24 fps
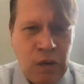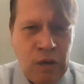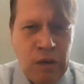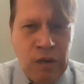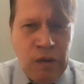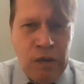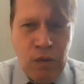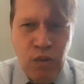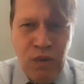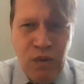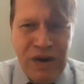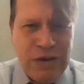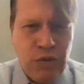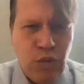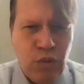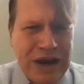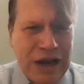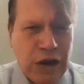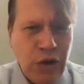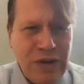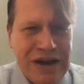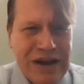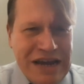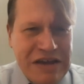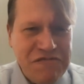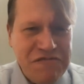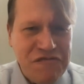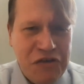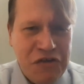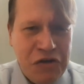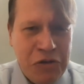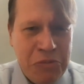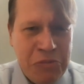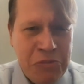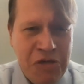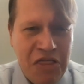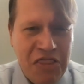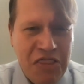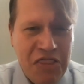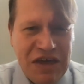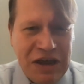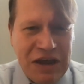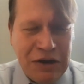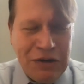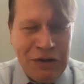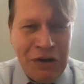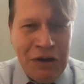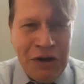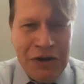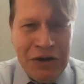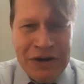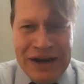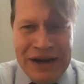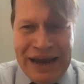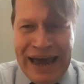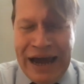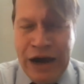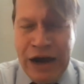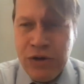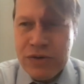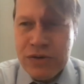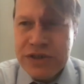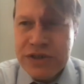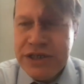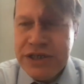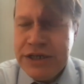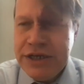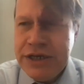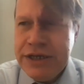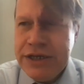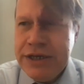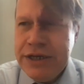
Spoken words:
all right-wingery from there on out.